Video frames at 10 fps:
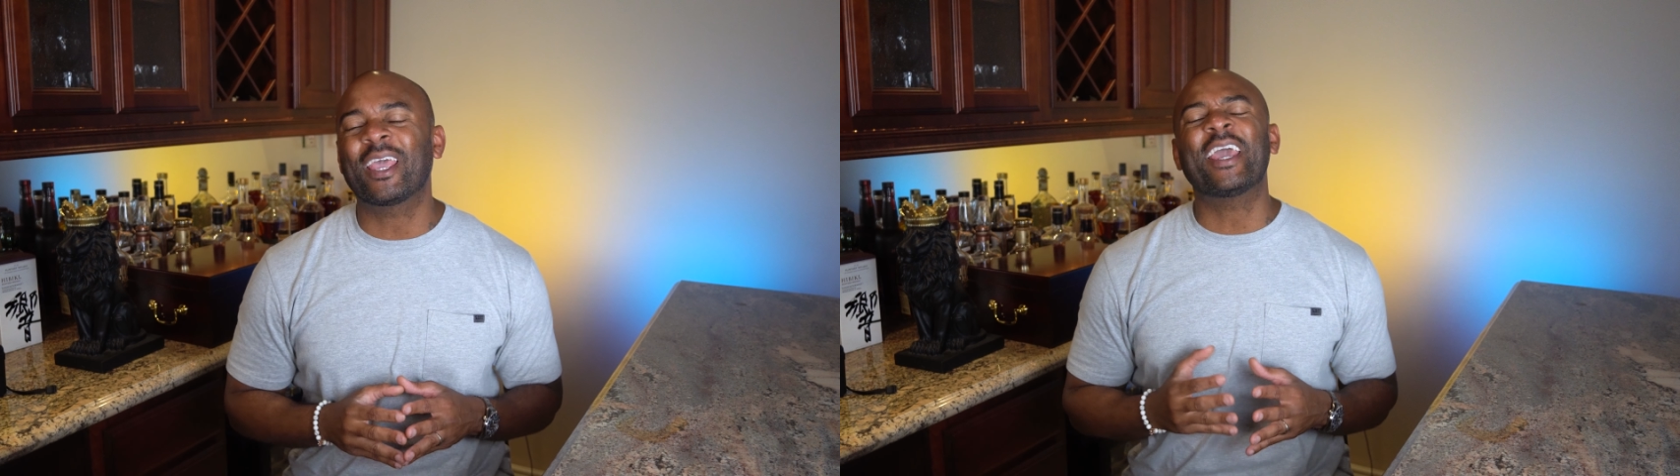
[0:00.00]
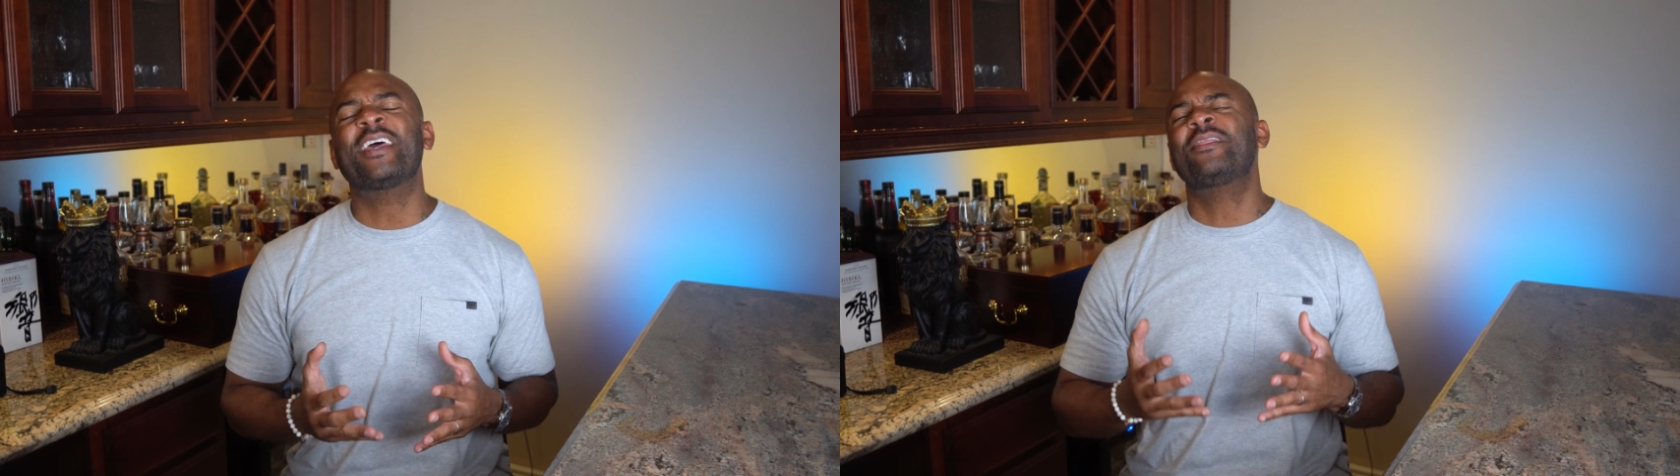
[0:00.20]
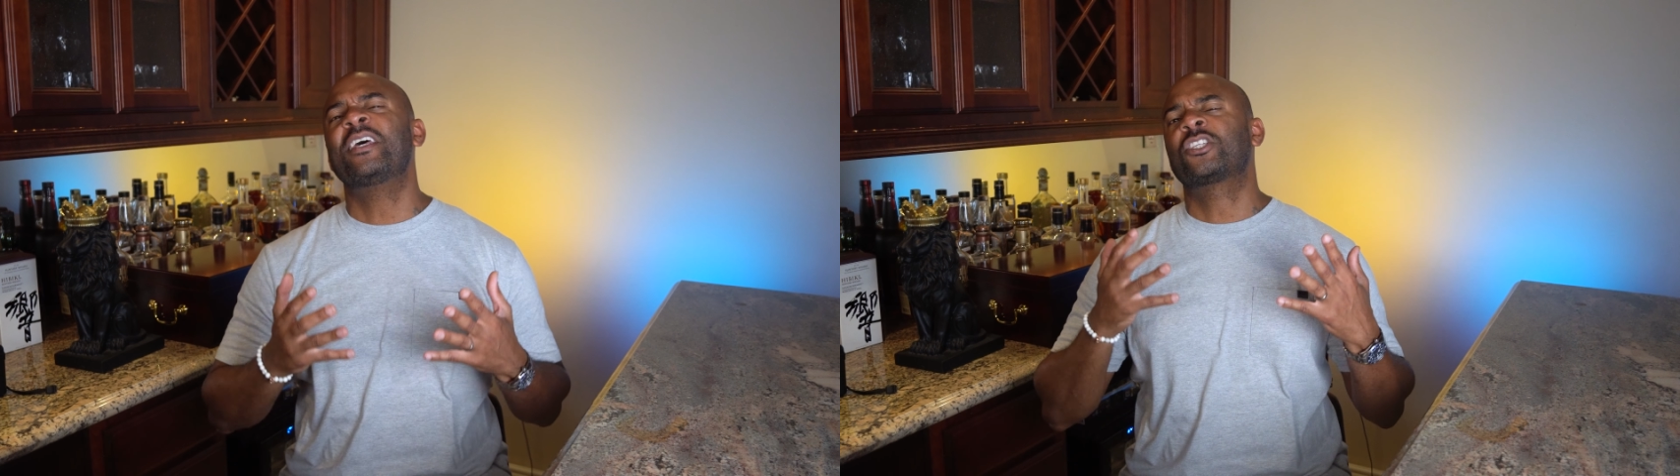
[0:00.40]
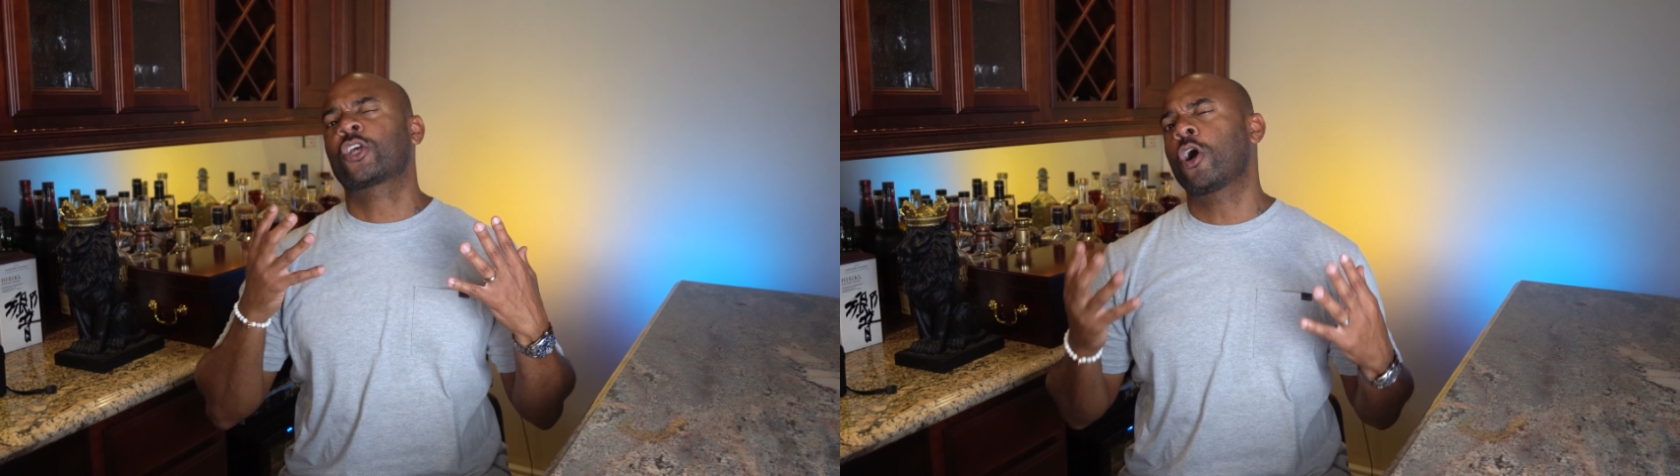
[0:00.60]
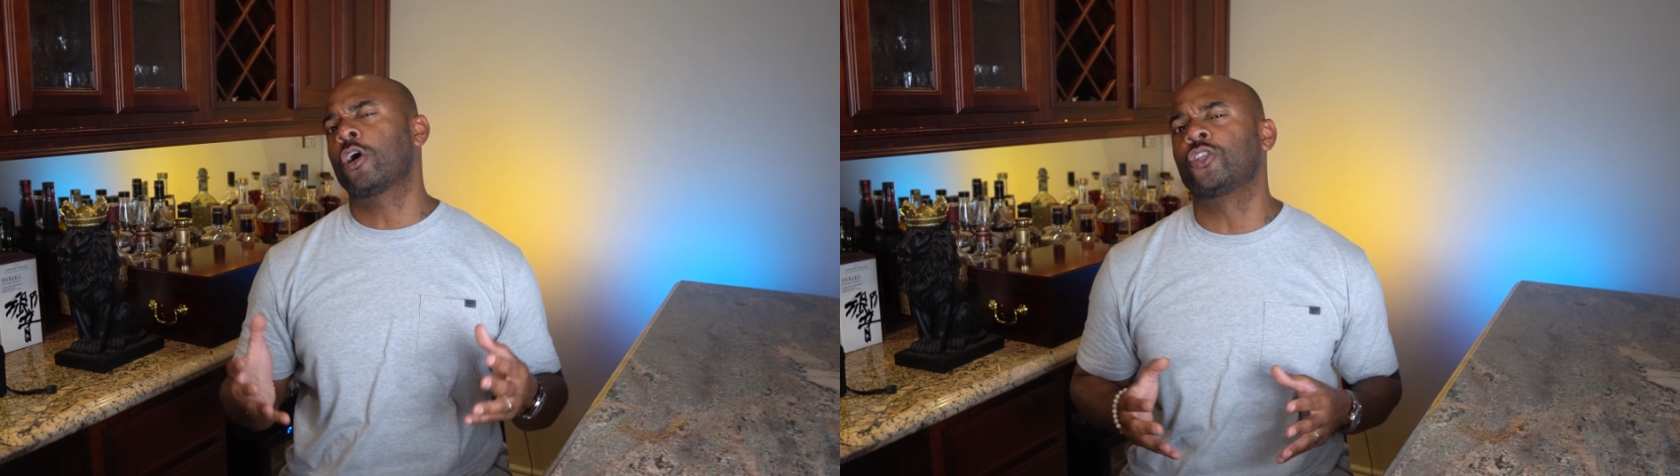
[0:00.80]
in this
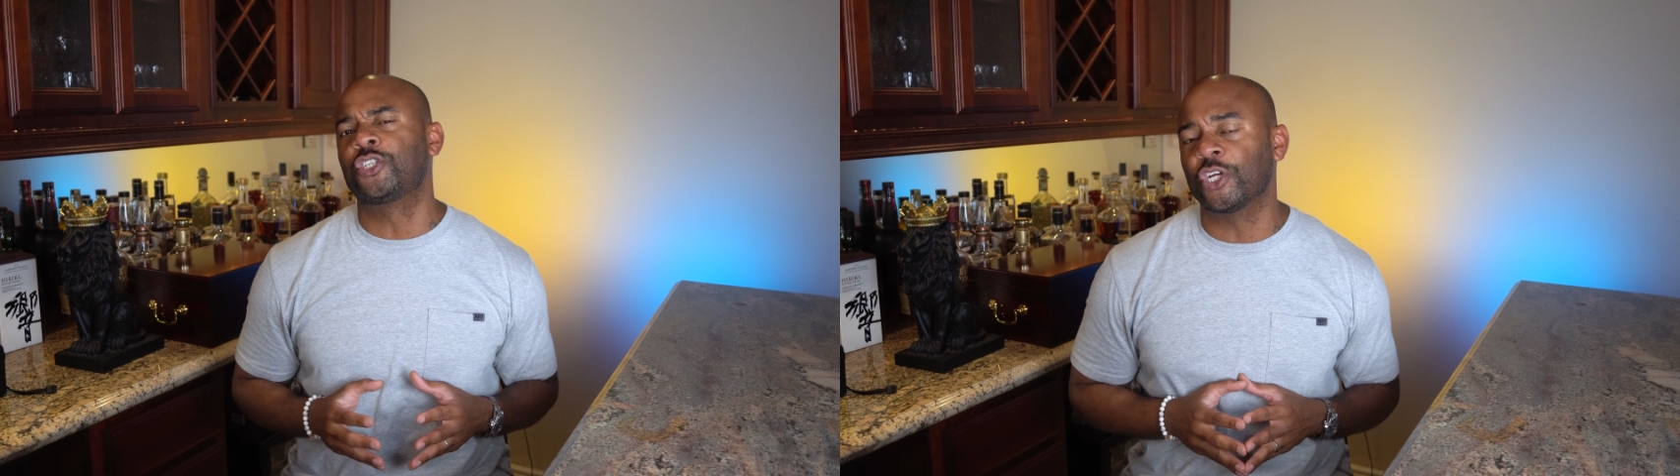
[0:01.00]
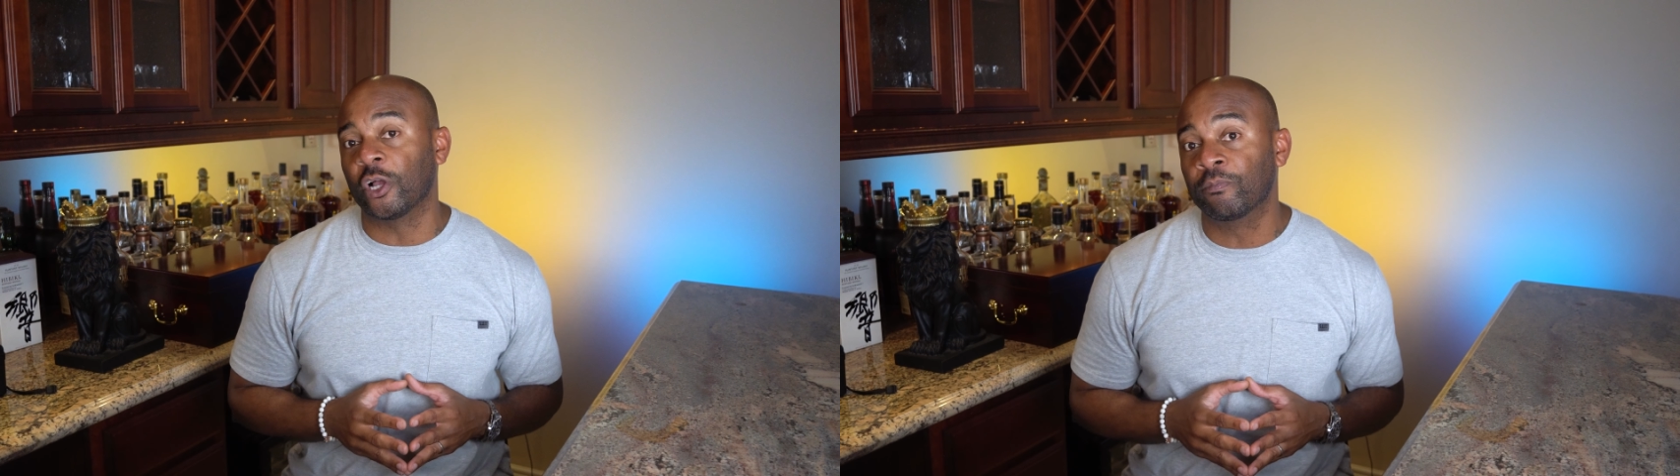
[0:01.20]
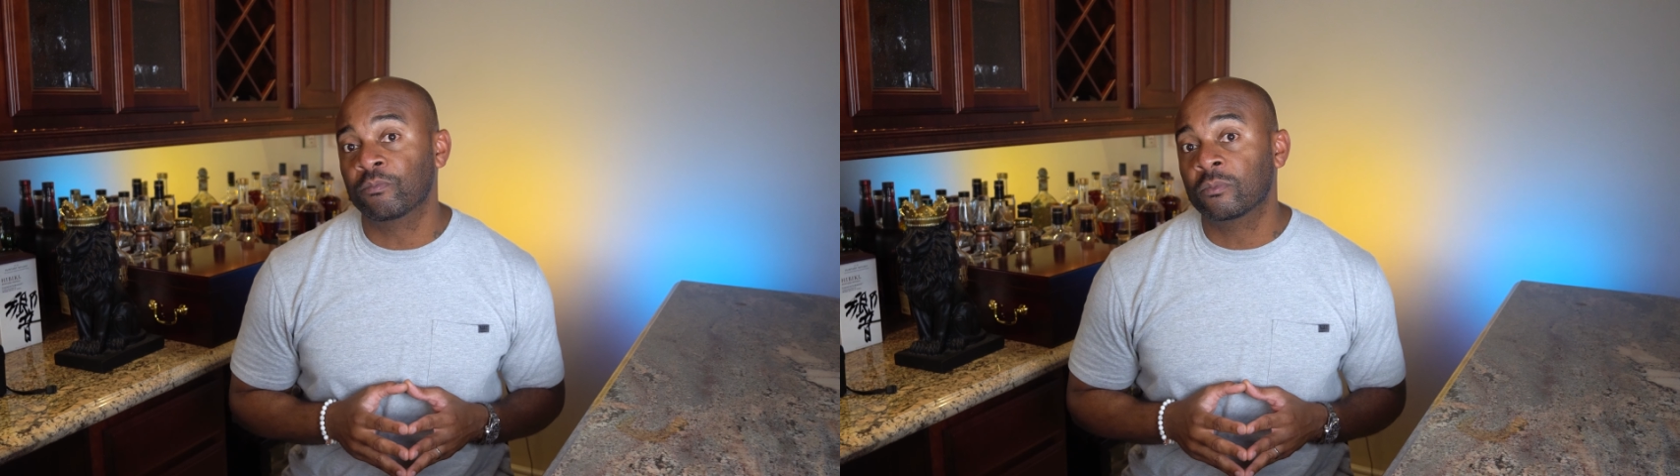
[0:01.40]
culture,